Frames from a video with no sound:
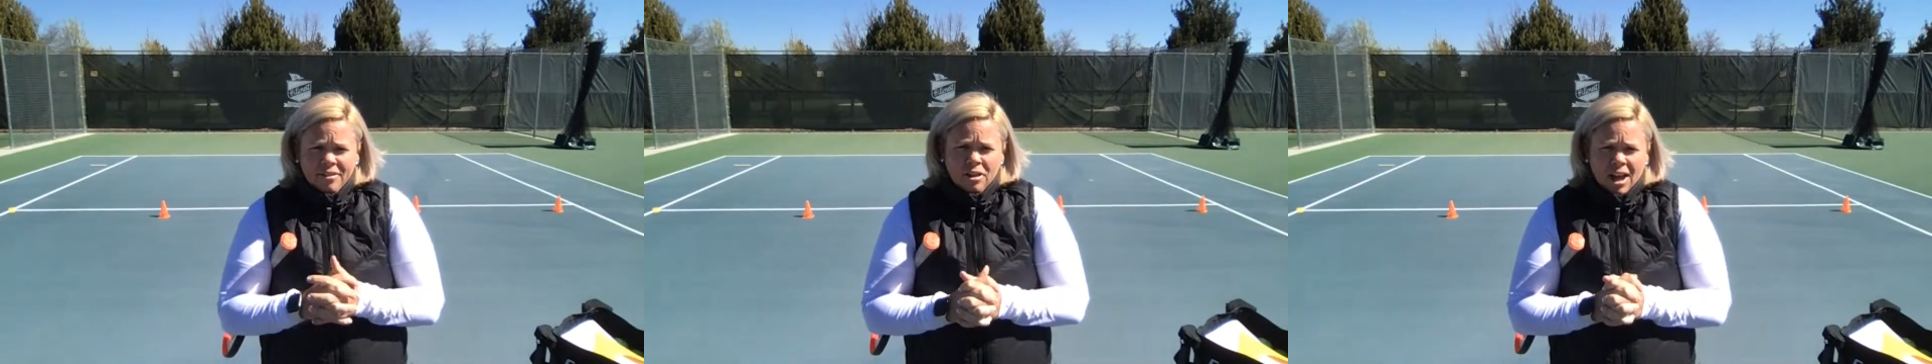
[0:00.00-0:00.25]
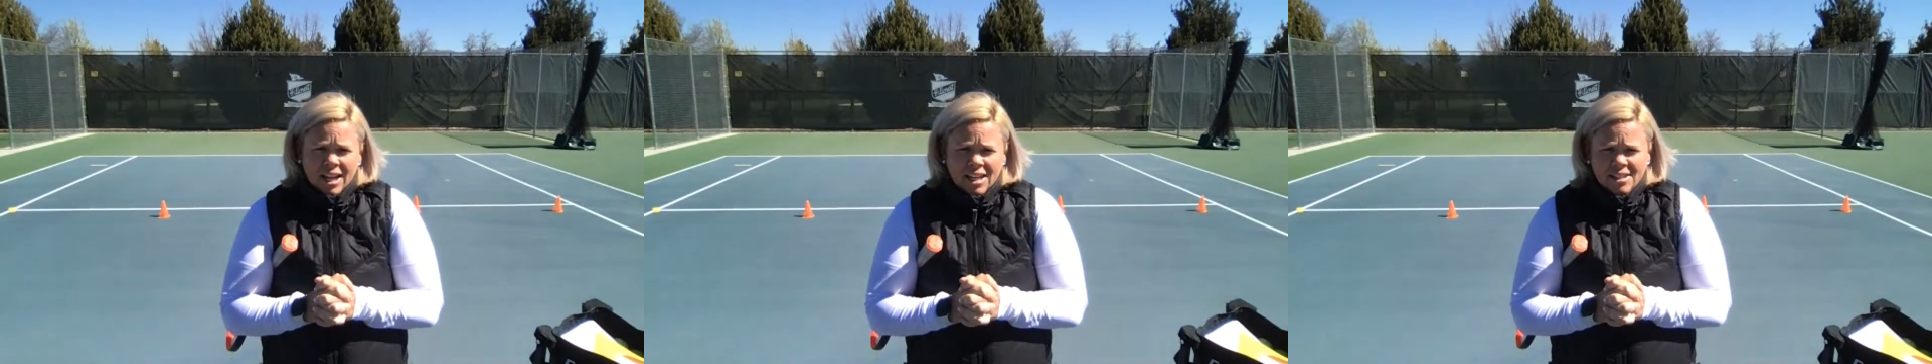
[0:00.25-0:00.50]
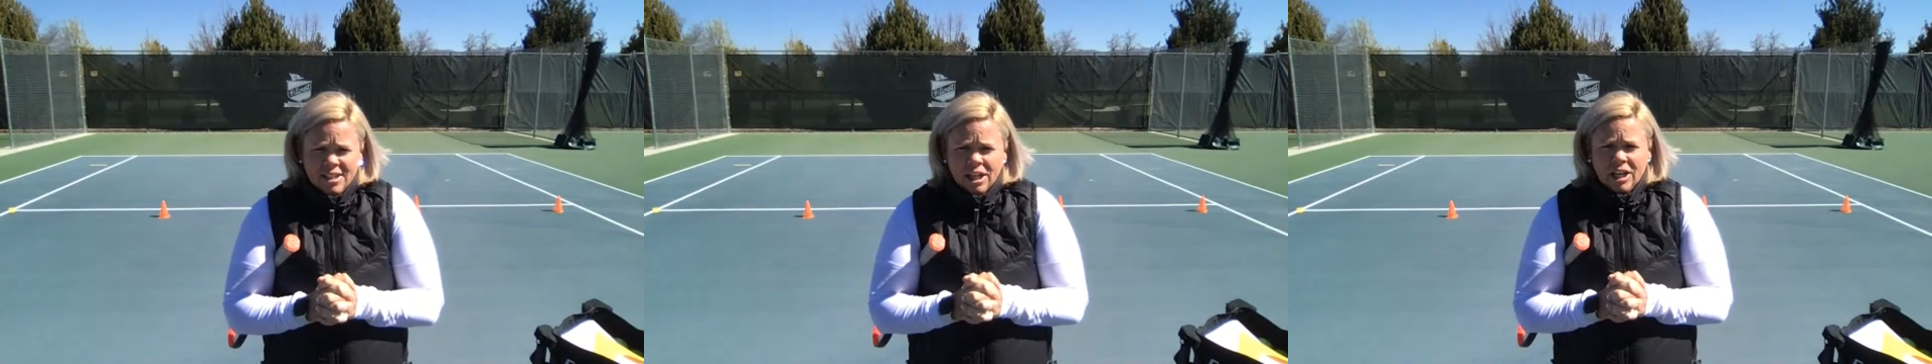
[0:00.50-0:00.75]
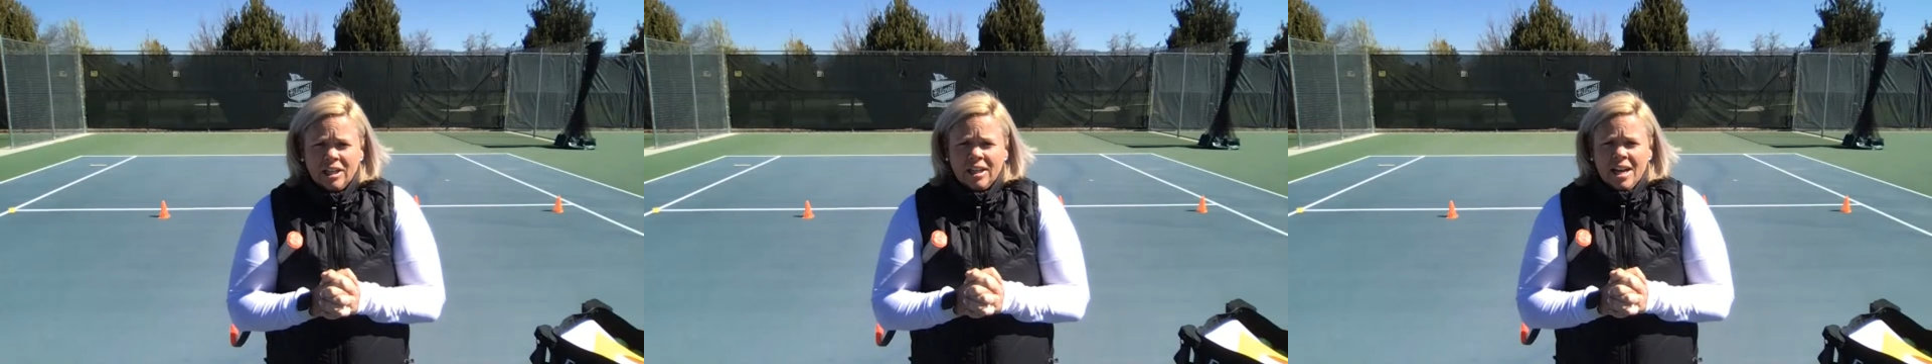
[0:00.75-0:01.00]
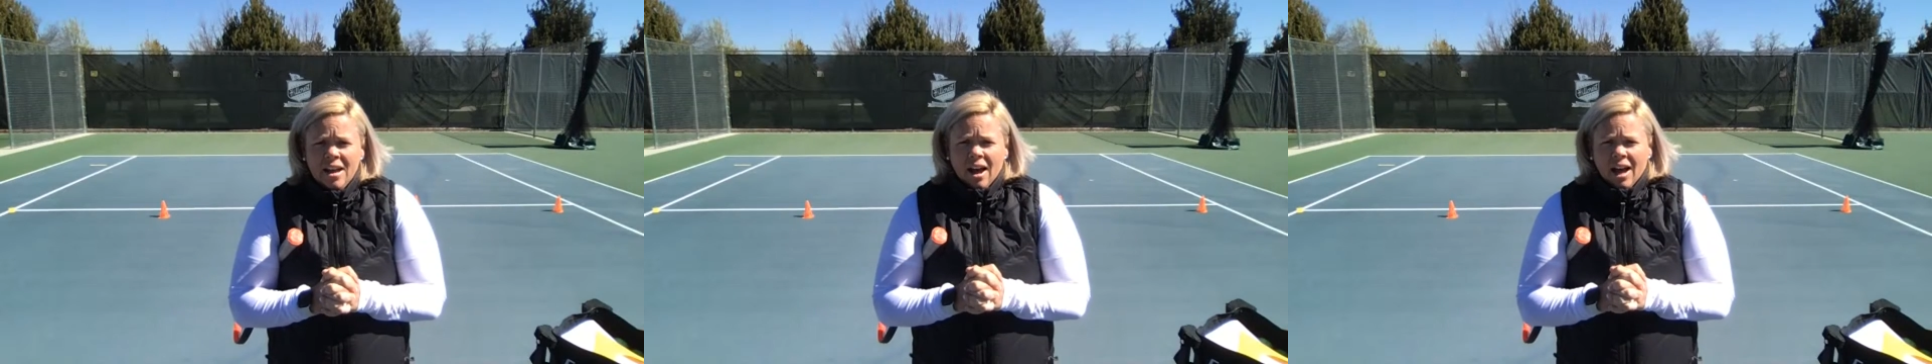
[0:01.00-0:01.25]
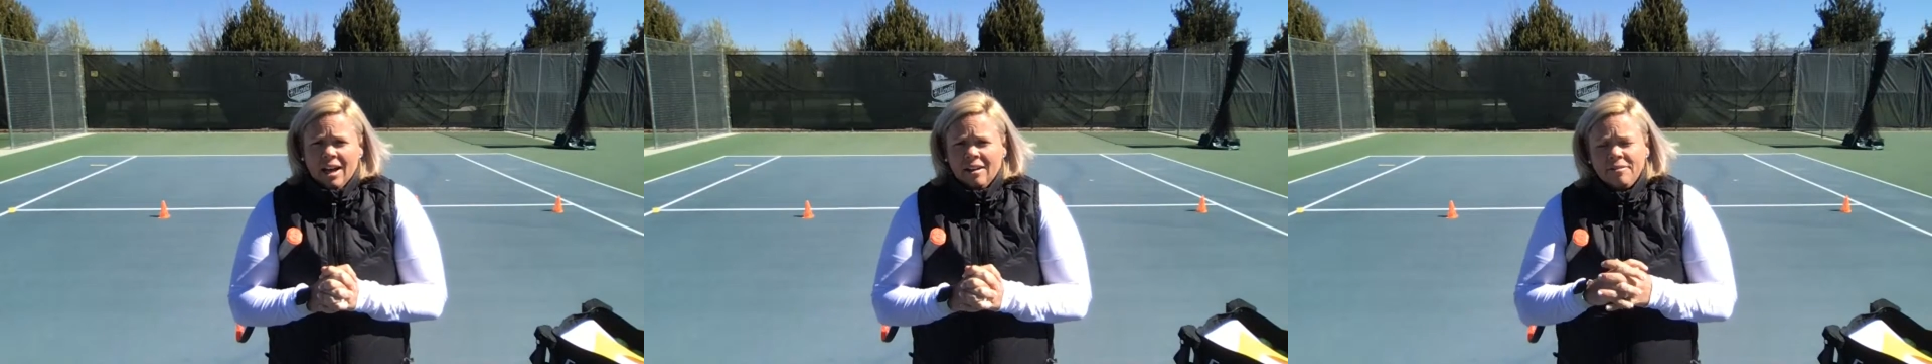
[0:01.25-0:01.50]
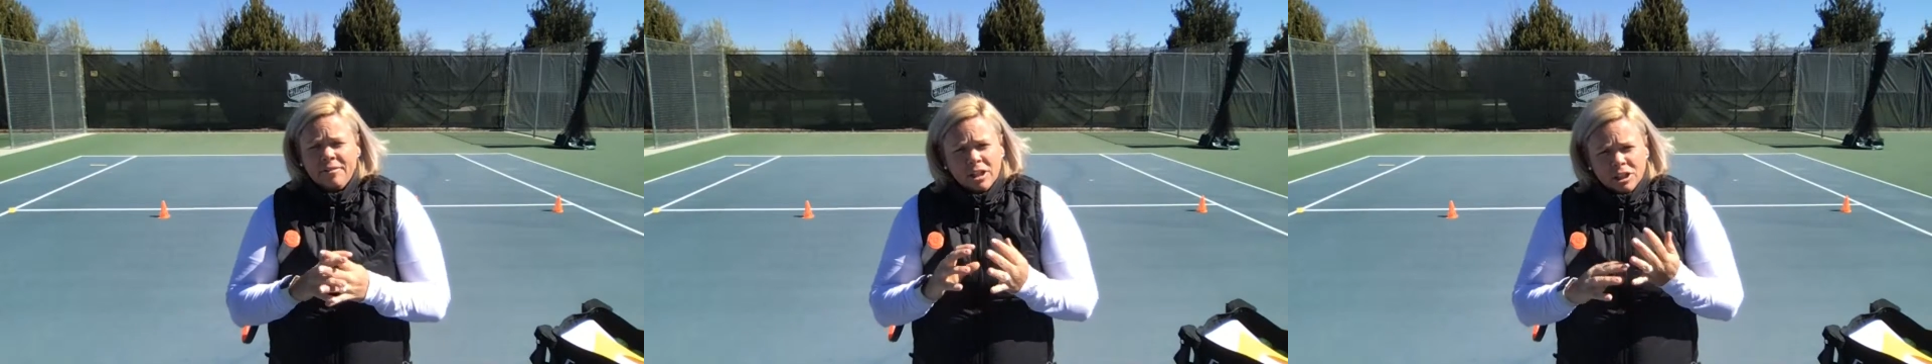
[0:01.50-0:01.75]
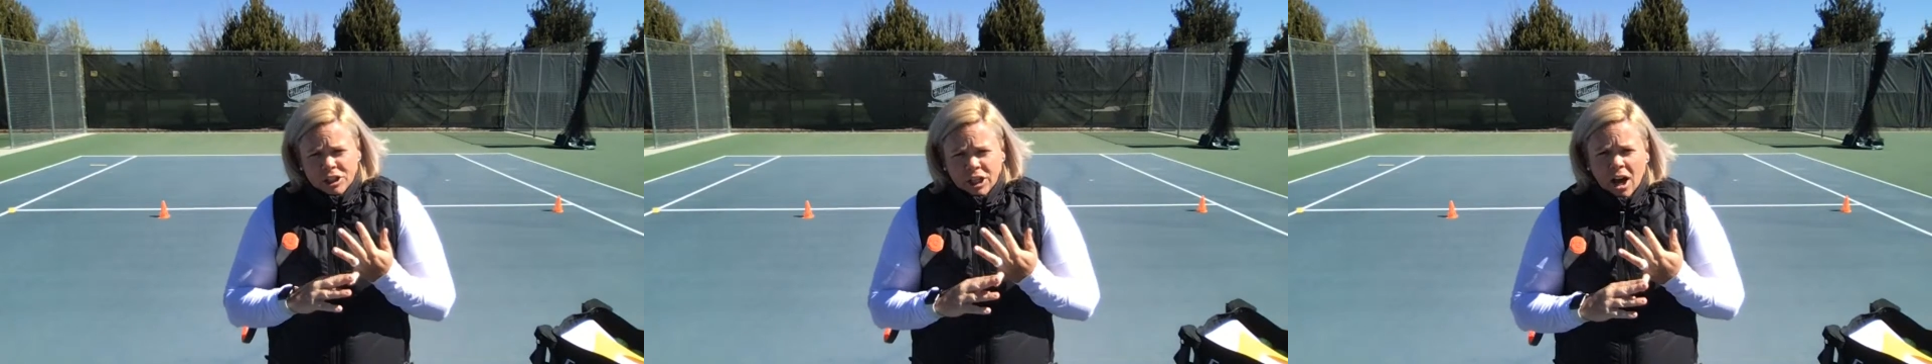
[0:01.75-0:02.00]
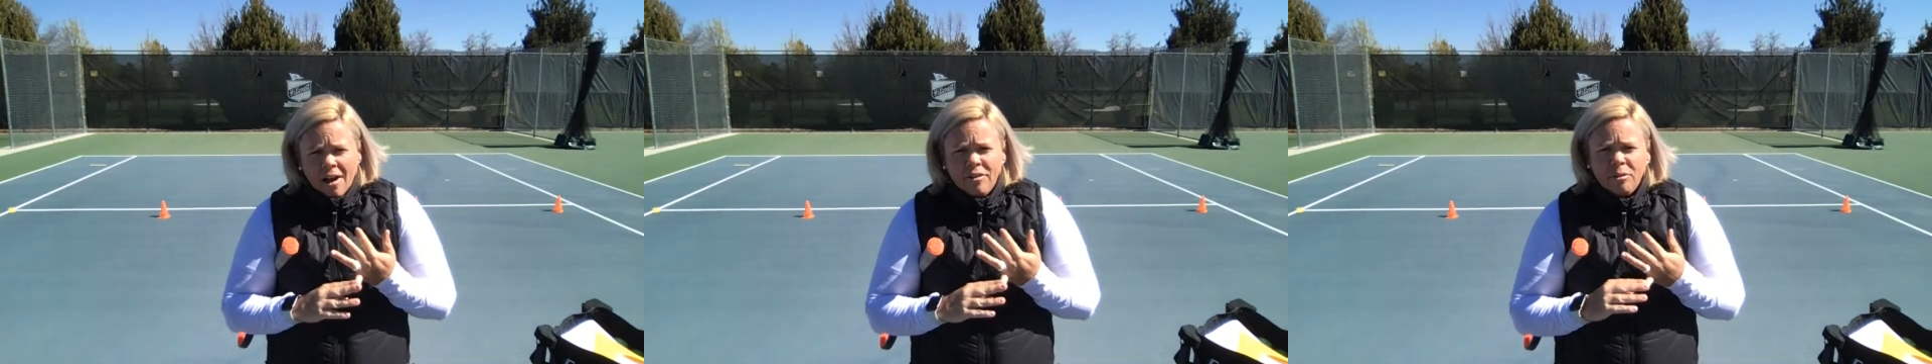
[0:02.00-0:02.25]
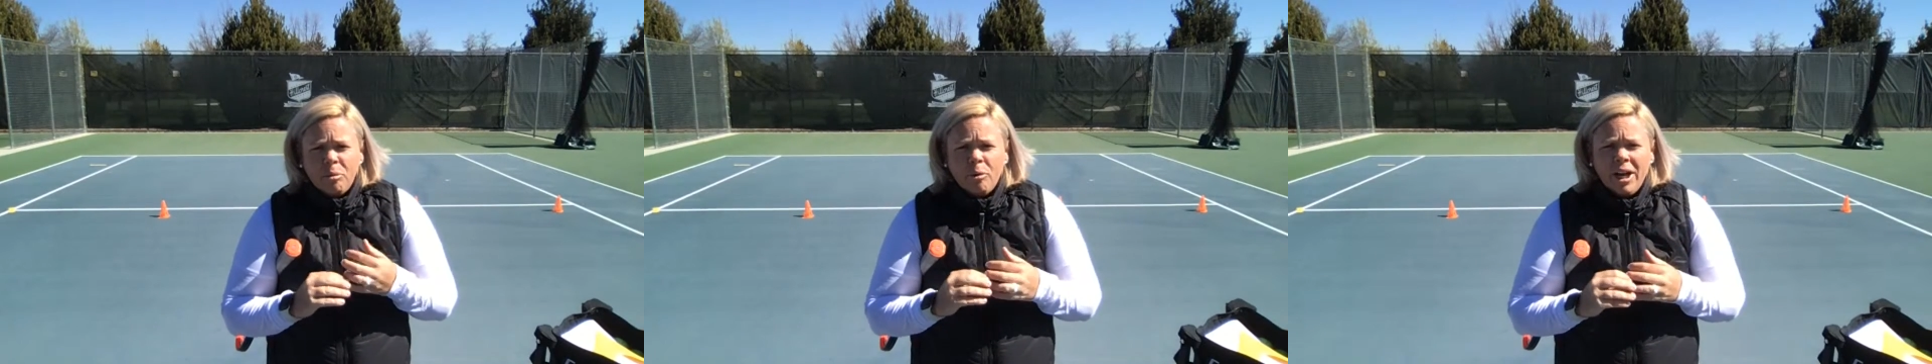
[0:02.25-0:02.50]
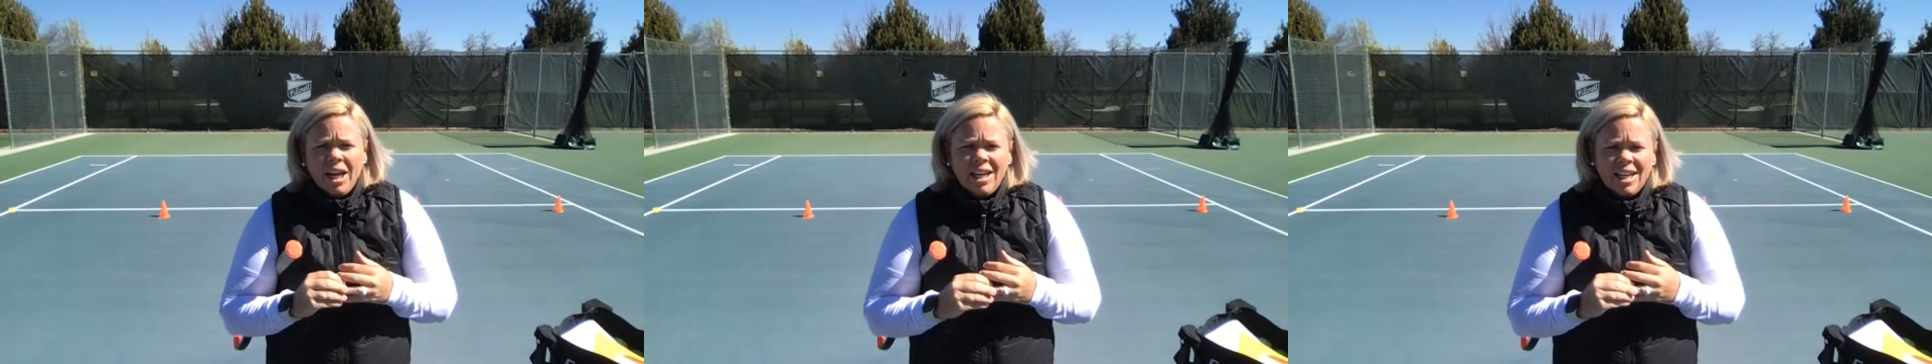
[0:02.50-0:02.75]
a lot easier finishing off the point.